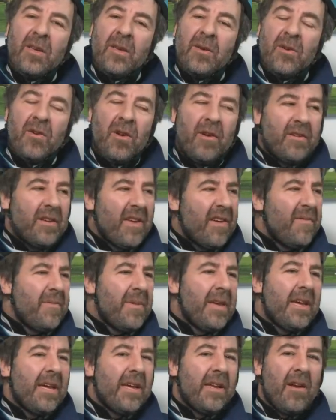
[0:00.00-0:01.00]
you don't give
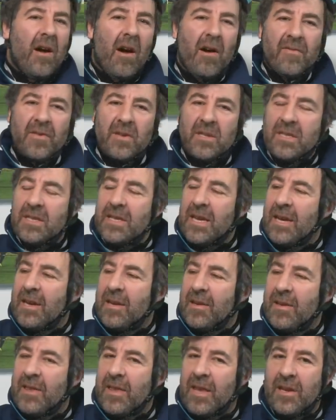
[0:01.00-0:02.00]
me an office uh,
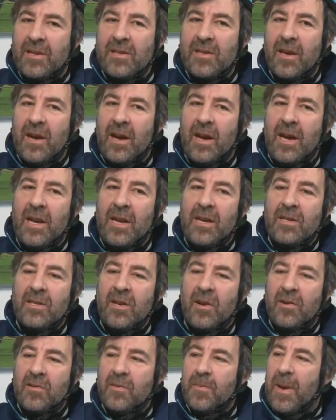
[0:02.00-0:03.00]
that I
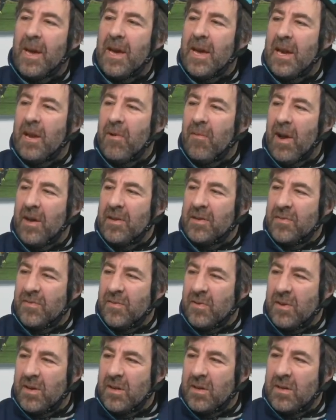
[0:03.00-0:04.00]
or anything. Any we don't
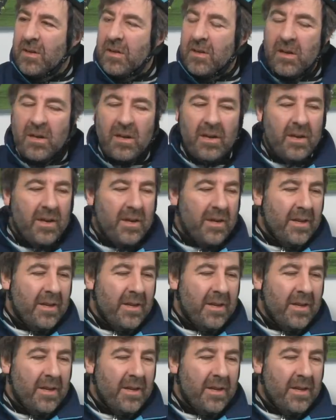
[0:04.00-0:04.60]
give you any money,